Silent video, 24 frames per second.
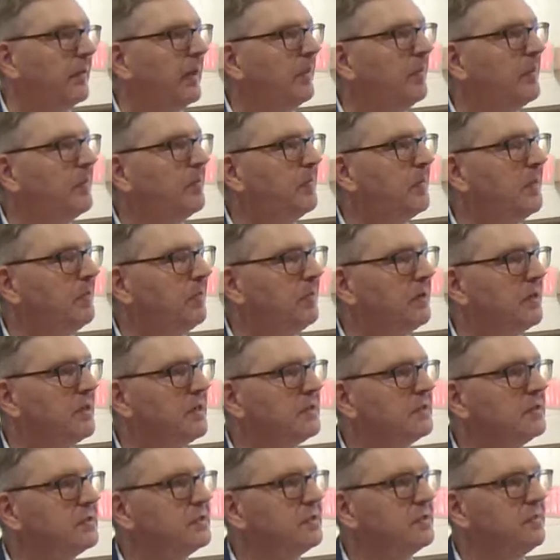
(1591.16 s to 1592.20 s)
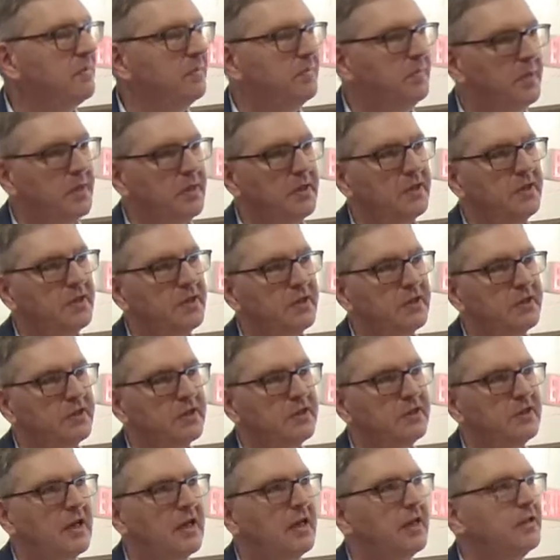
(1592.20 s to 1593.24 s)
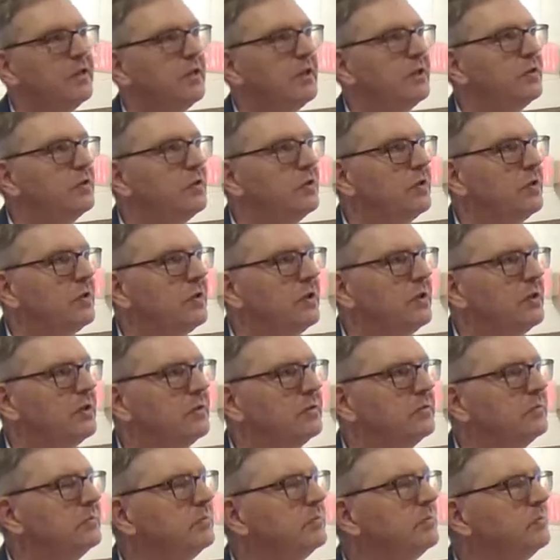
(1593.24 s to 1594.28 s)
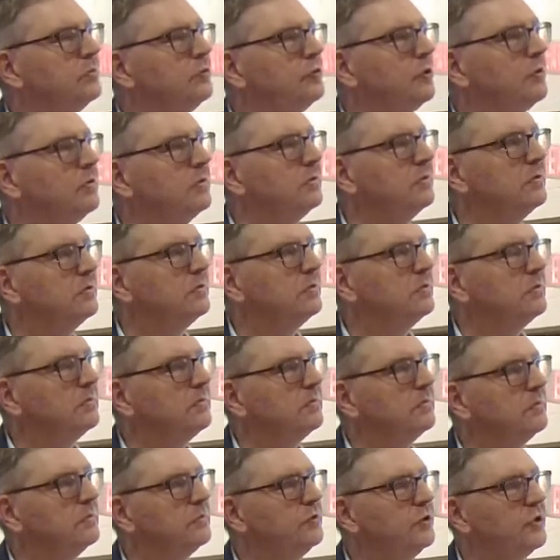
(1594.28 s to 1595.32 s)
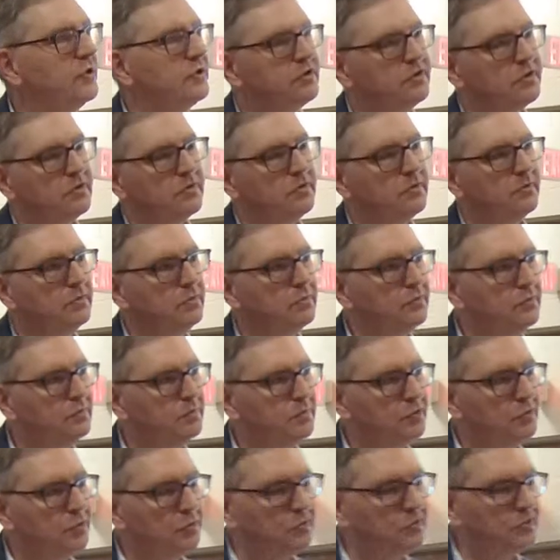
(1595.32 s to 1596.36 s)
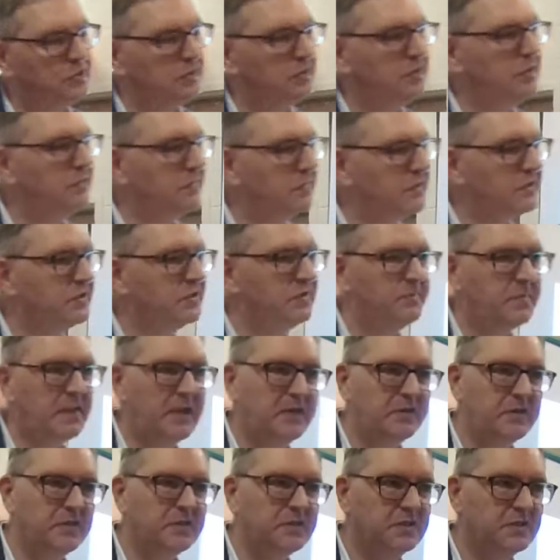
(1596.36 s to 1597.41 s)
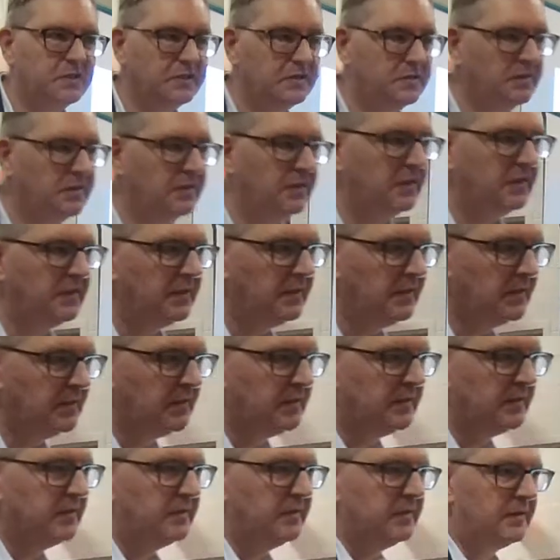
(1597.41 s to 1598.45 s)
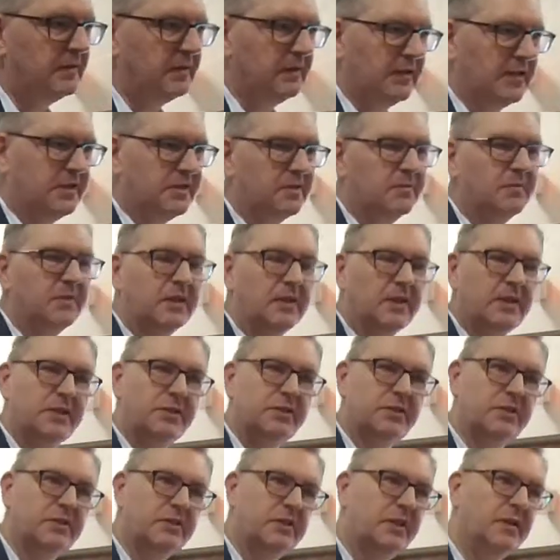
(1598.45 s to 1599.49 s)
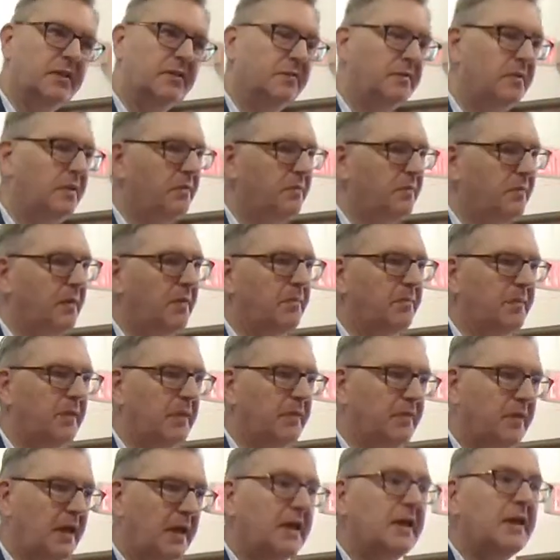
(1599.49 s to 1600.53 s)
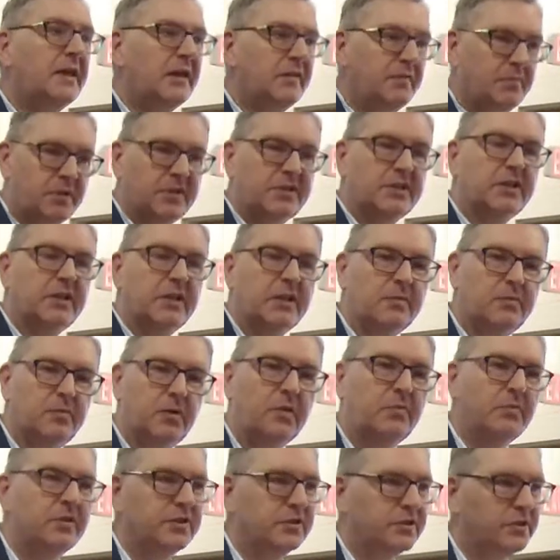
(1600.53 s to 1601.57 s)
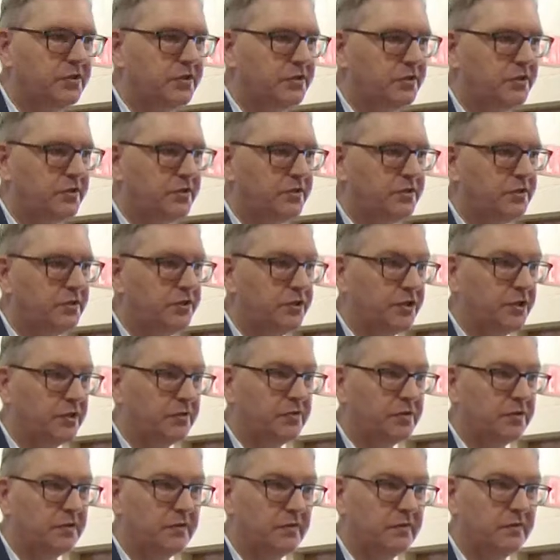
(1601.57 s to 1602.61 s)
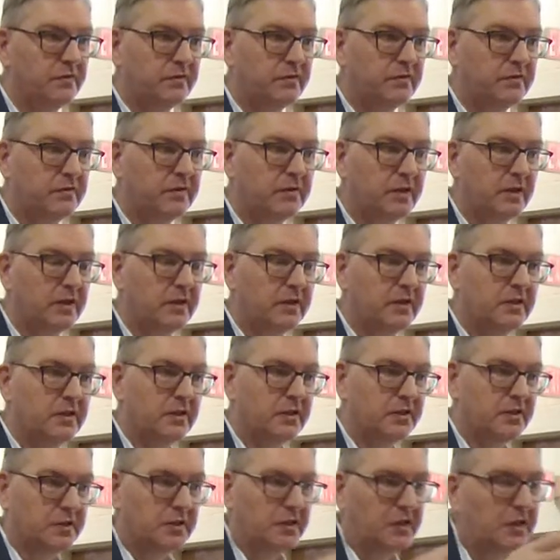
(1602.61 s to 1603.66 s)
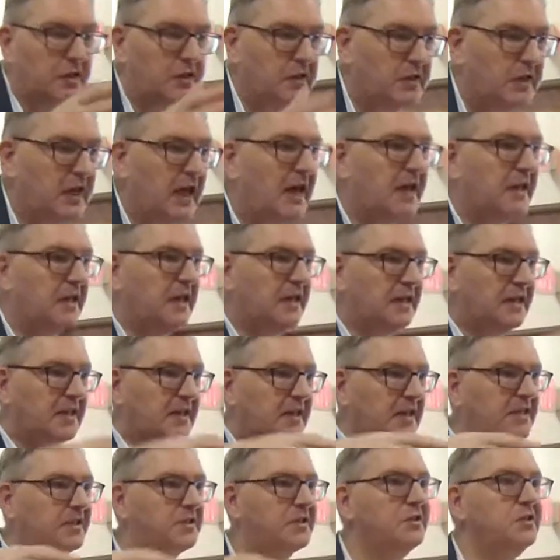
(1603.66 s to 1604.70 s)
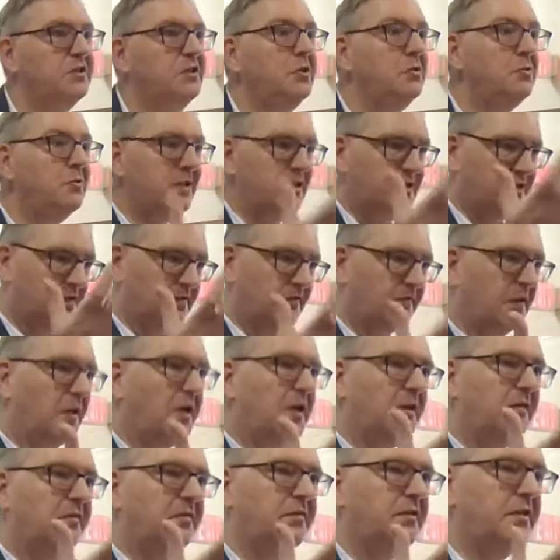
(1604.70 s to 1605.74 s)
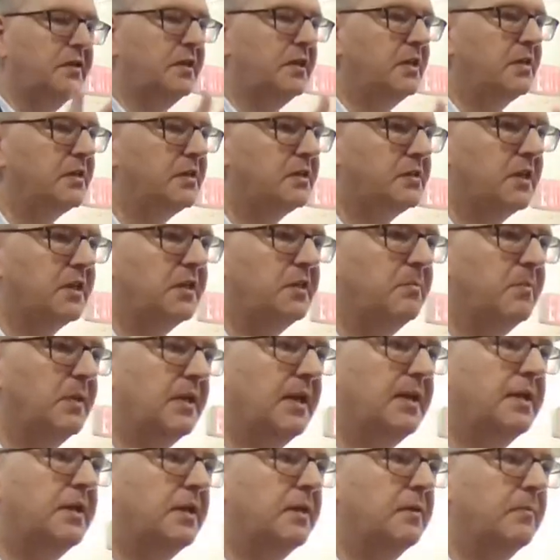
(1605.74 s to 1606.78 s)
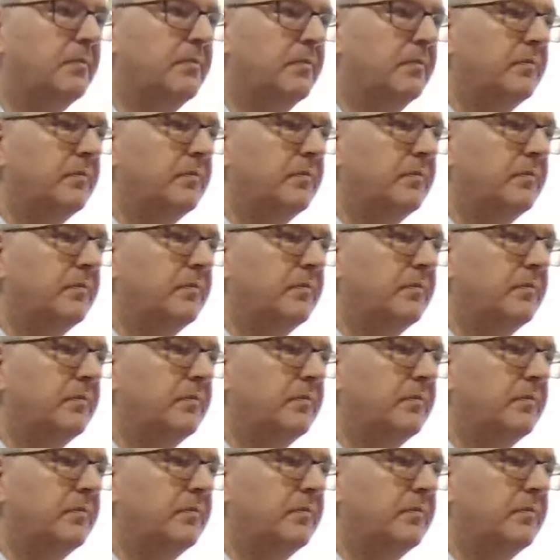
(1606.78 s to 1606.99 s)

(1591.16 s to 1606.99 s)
mean, people like St. Bernard and then Jean Gerson, who taught at the University of Paris, later Middle Ages, they give particular prominence to Joseph. He gets a new lease of life, really, in the 2nd millennium,